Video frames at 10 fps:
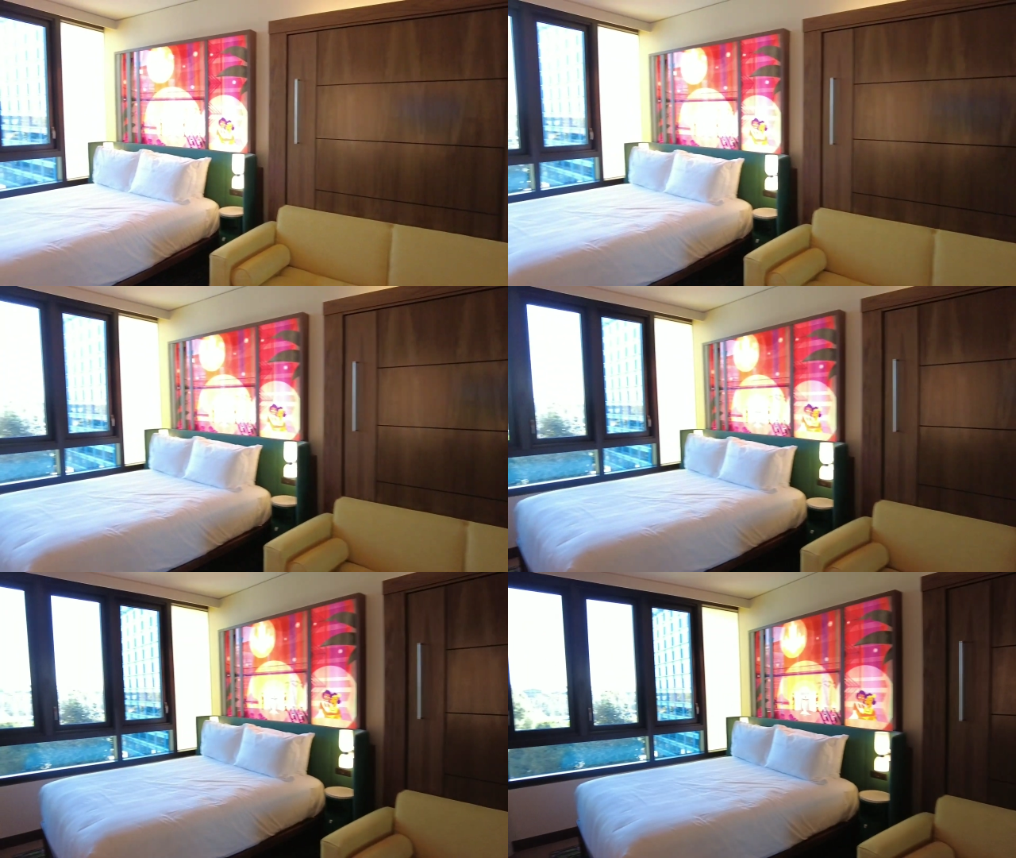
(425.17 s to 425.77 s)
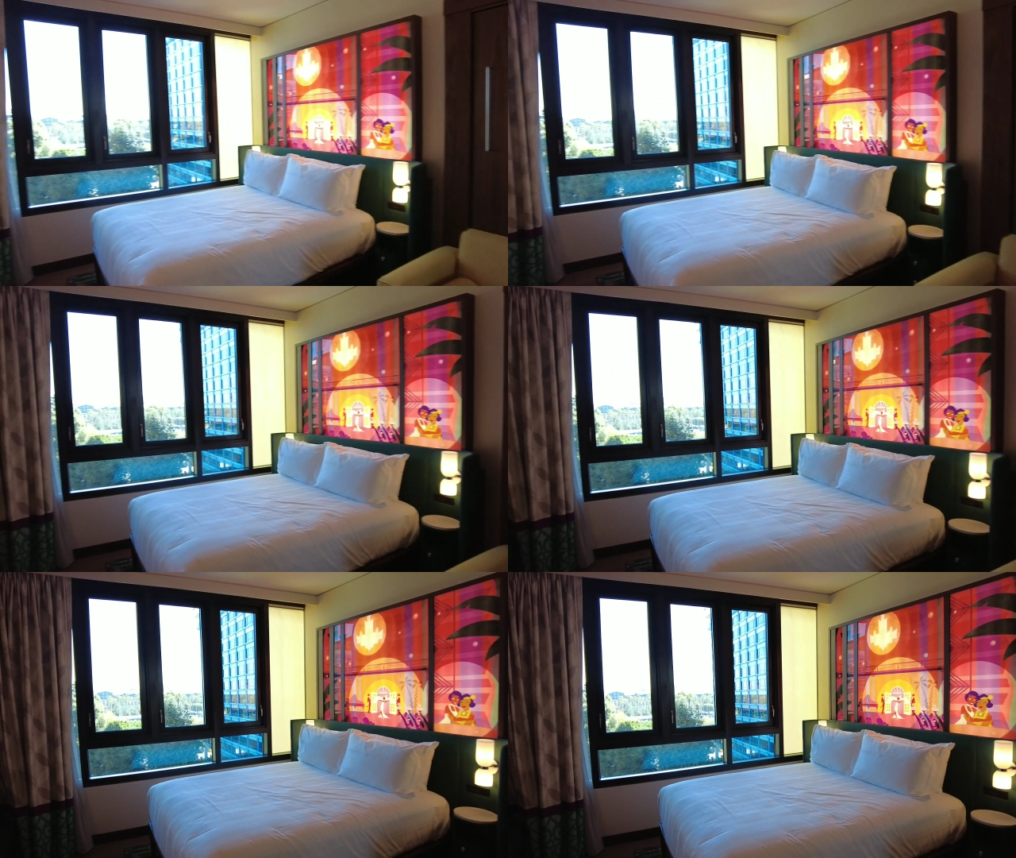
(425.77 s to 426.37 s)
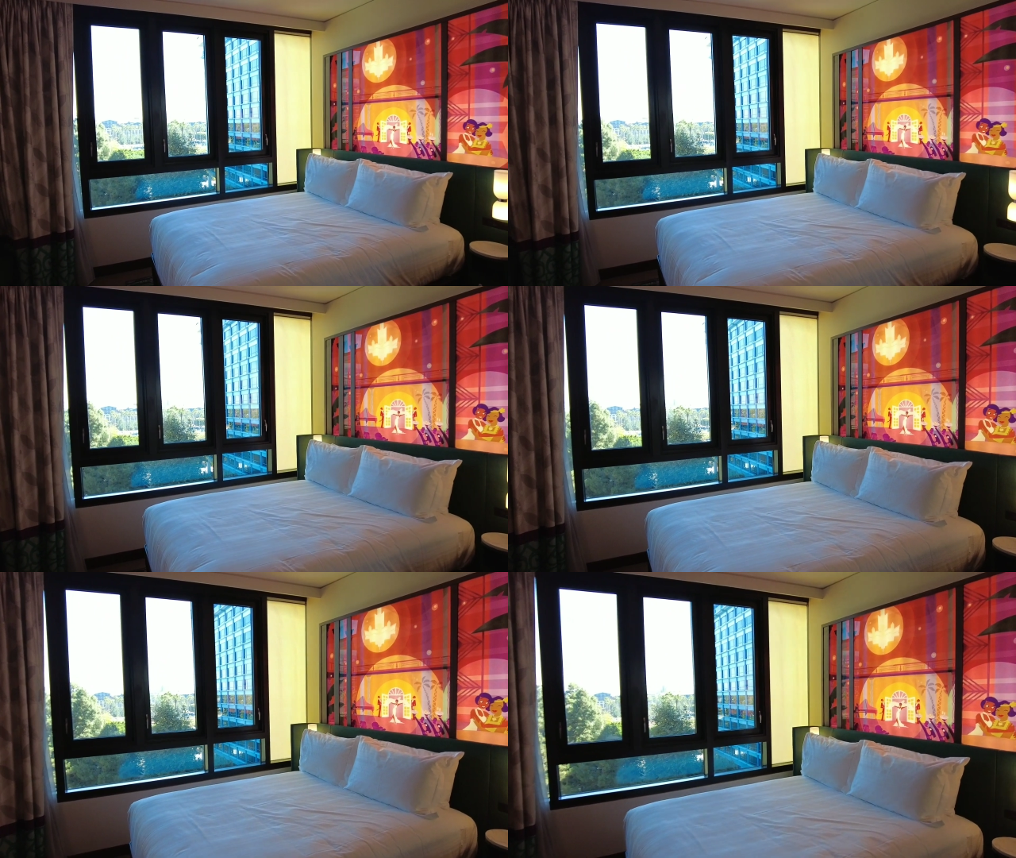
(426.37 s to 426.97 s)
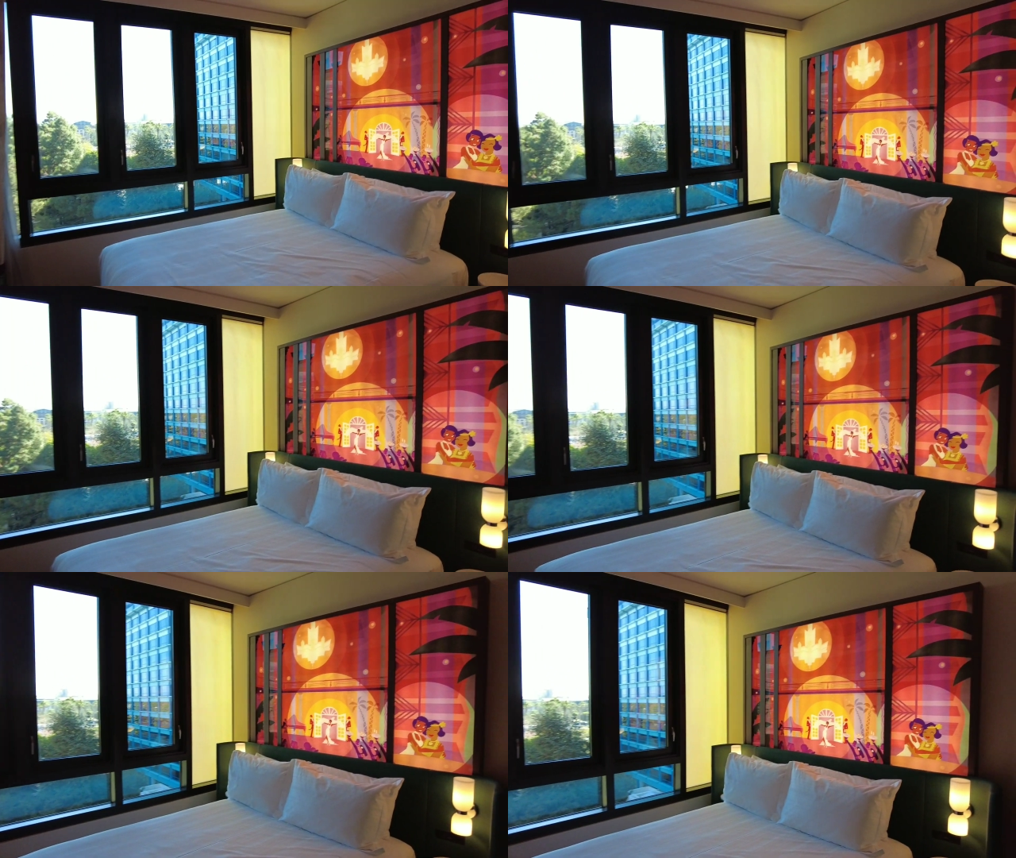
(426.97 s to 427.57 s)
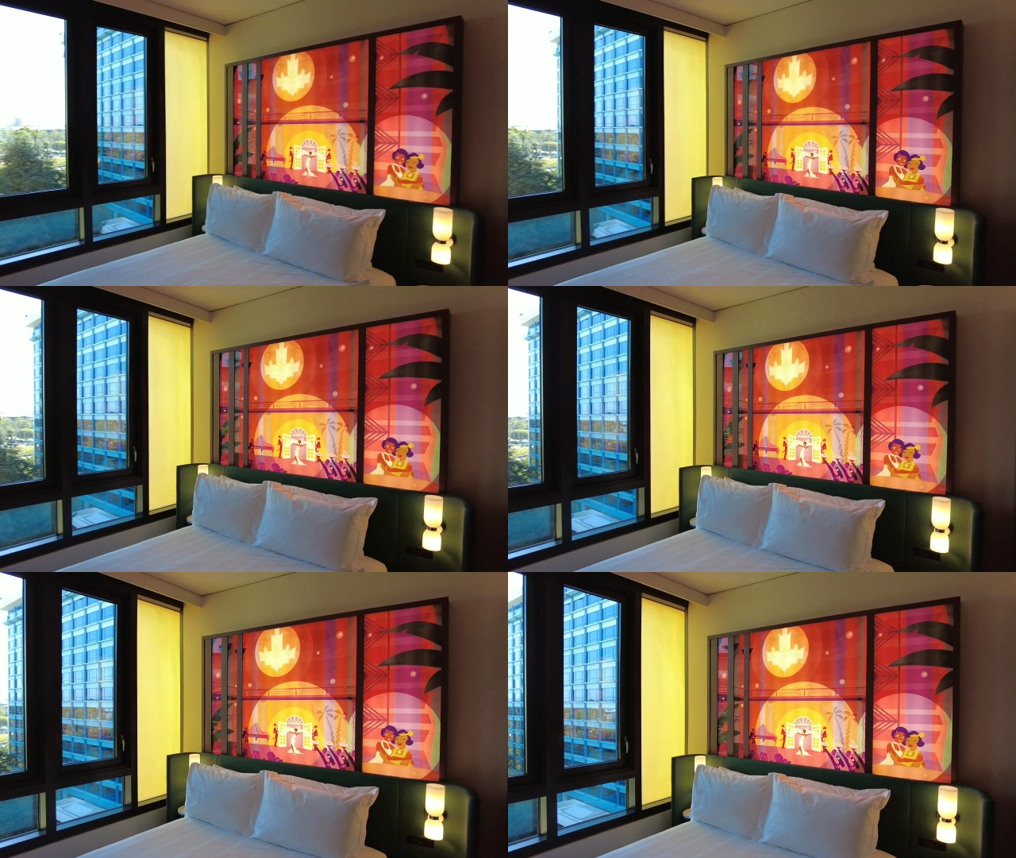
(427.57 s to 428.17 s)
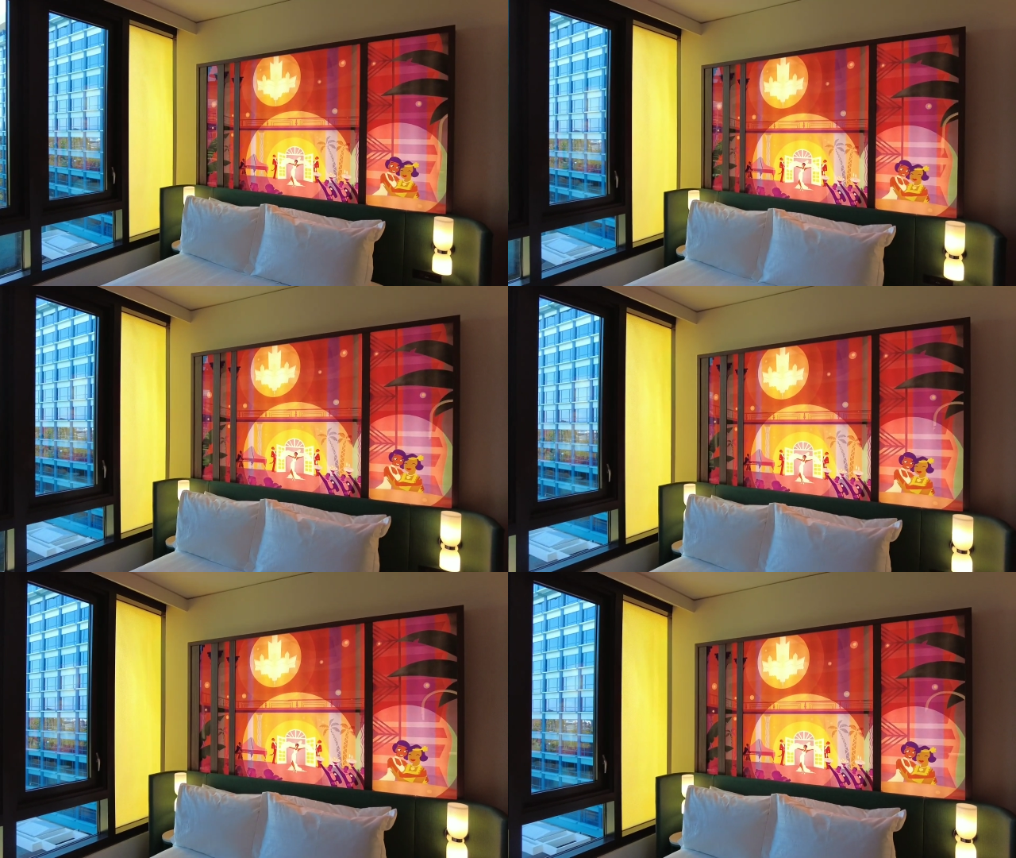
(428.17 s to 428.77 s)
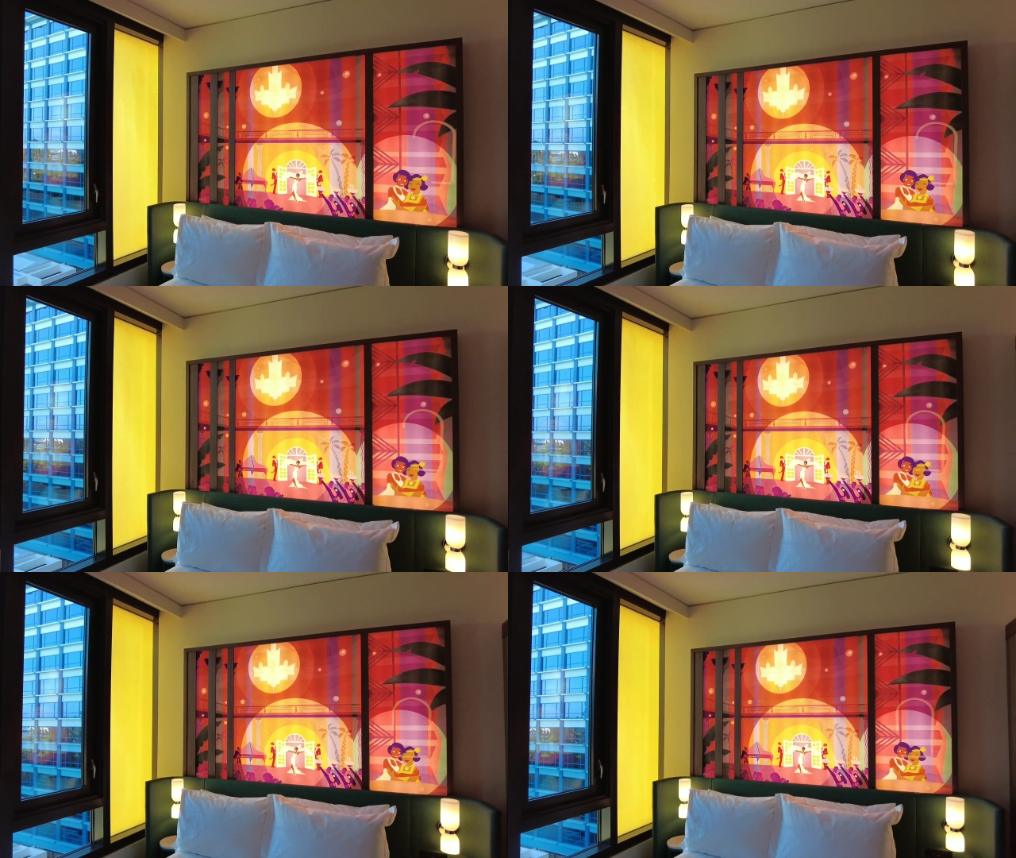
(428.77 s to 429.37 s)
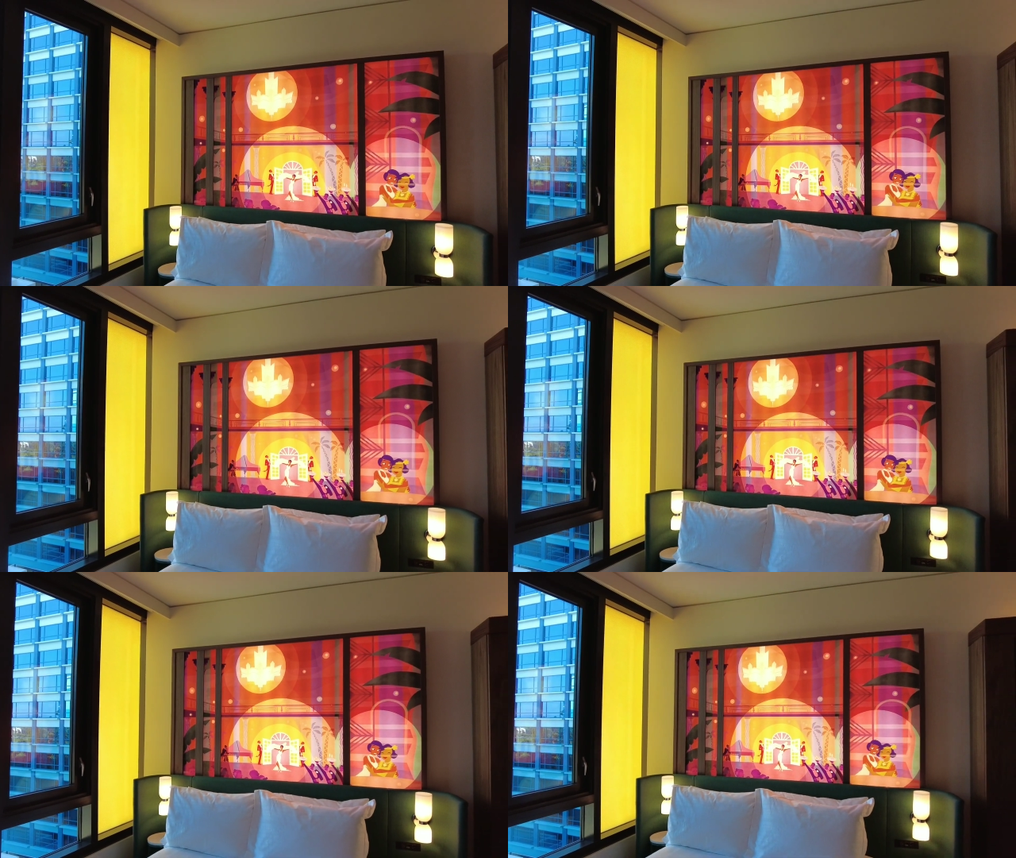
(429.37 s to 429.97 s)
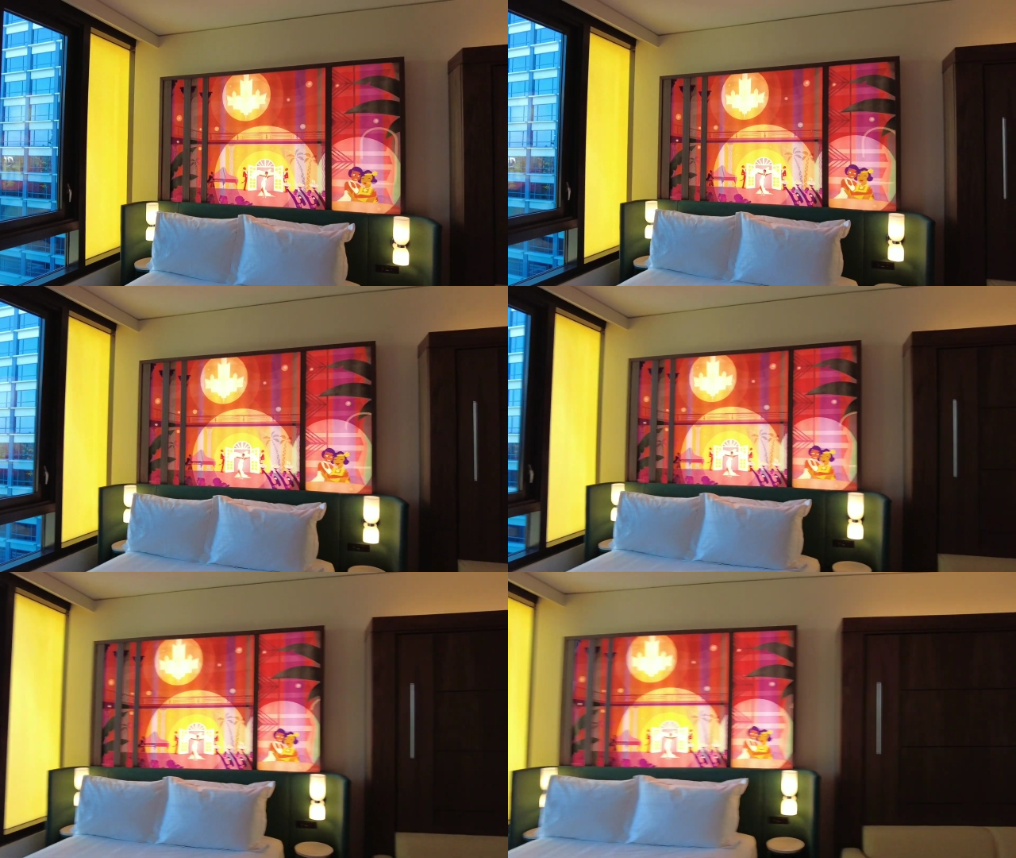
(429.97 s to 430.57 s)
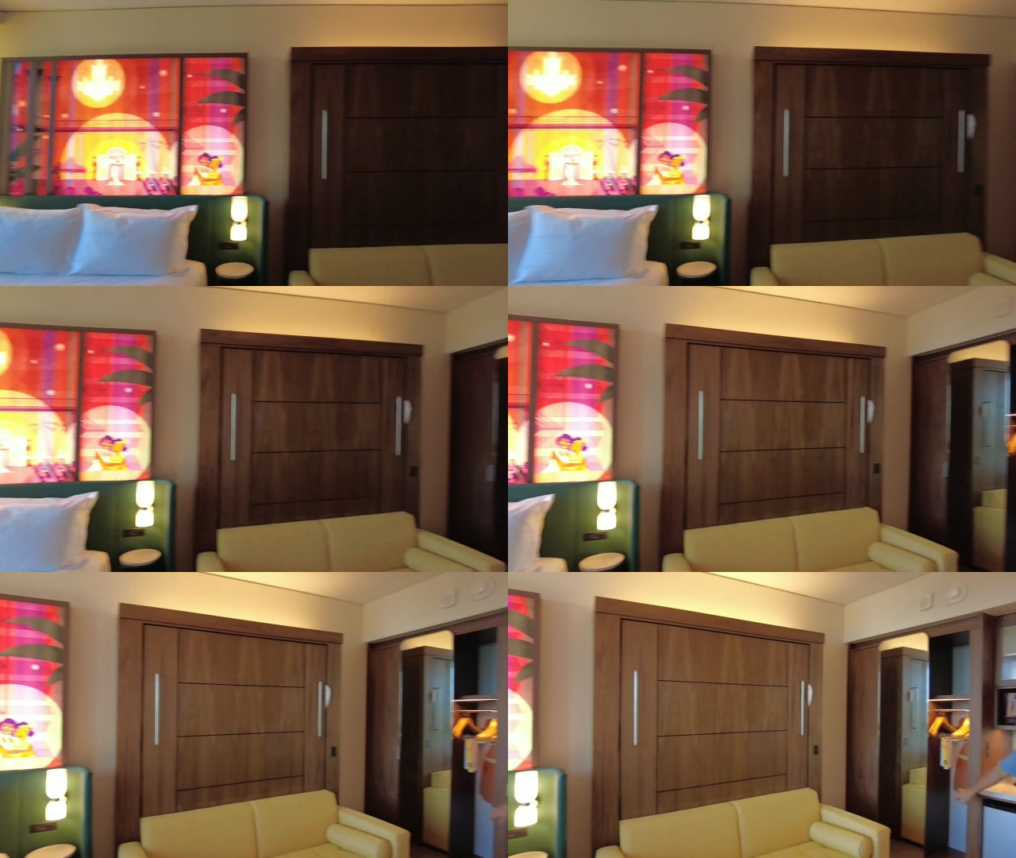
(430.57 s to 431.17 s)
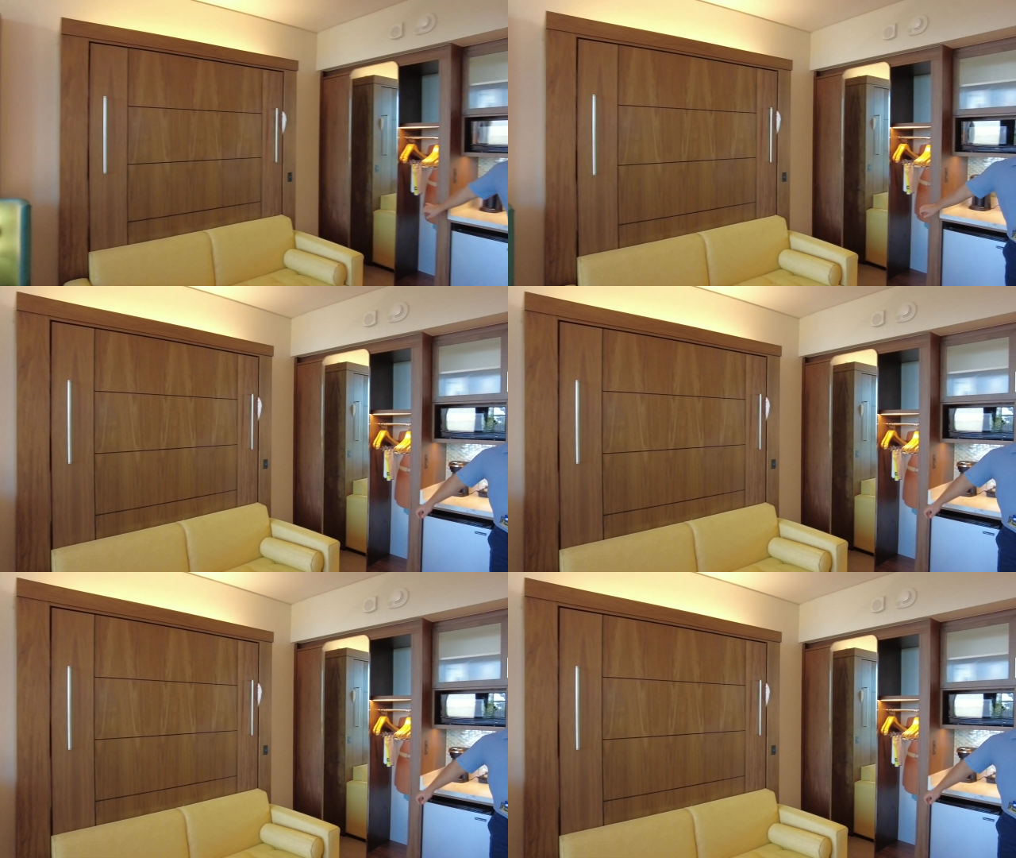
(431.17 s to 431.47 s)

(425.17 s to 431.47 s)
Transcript: No face is visible, so there are no lips to read.